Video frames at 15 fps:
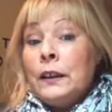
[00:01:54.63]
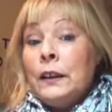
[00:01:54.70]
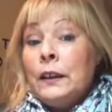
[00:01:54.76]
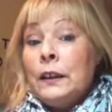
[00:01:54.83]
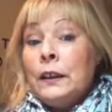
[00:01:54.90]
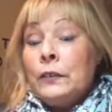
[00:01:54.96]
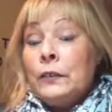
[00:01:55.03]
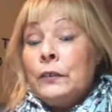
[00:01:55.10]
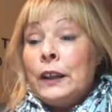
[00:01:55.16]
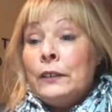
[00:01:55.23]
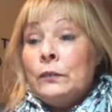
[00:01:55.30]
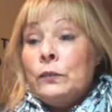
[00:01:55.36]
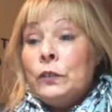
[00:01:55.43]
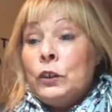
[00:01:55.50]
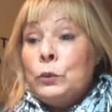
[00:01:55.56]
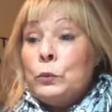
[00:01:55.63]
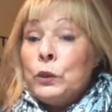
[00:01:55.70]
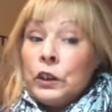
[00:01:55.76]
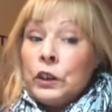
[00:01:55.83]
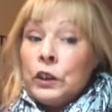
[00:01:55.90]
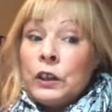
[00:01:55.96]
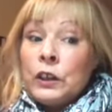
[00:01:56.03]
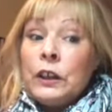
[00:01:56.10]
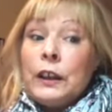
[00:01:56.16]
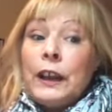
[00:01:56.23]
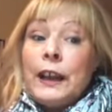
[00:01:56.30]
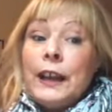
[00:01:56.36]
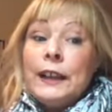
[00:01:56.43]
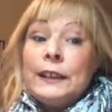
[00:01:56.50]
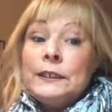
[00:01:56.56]
uh, that your work
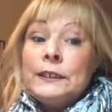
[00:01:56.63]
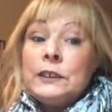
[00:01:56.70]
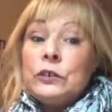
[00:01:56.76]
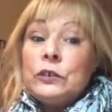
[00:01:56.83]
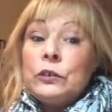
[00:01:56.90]
and